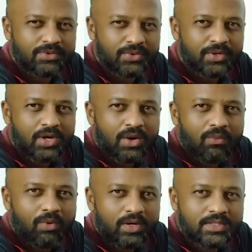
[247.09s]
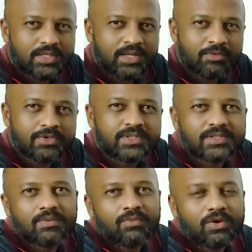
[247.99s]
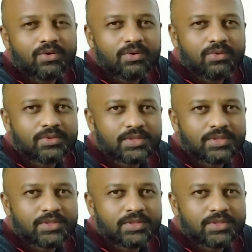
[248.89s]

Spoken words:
So what does the immune system want to do?